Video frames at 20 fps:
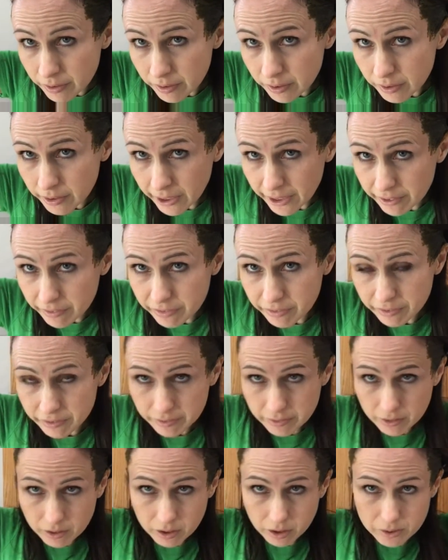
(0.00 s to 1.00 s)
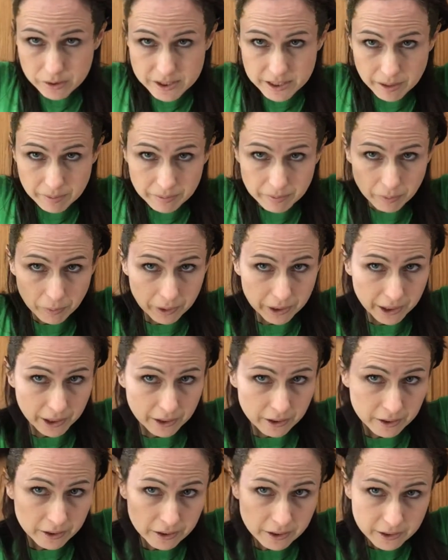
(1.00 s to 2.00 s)
life close-up for you.
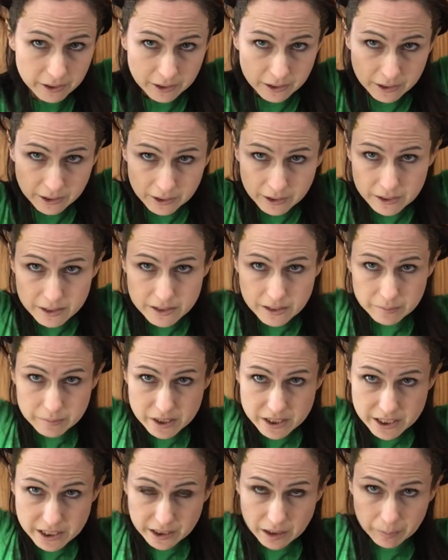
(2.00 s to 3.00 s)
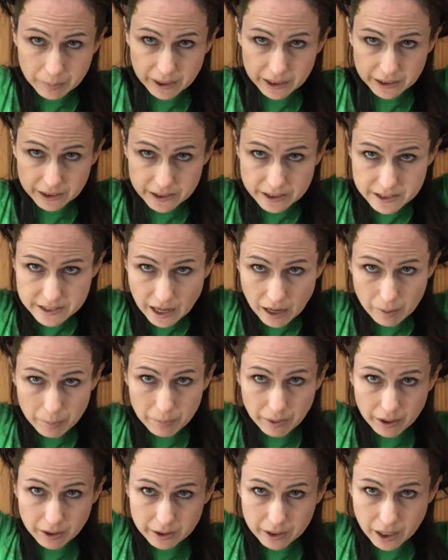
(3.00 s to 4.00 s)
So I'm just gonna pin this top
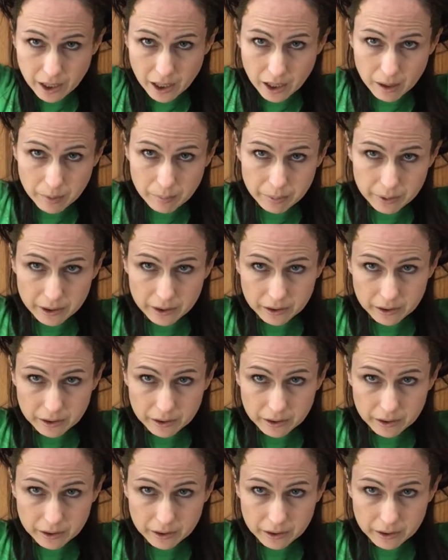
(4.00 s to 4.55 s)
part up.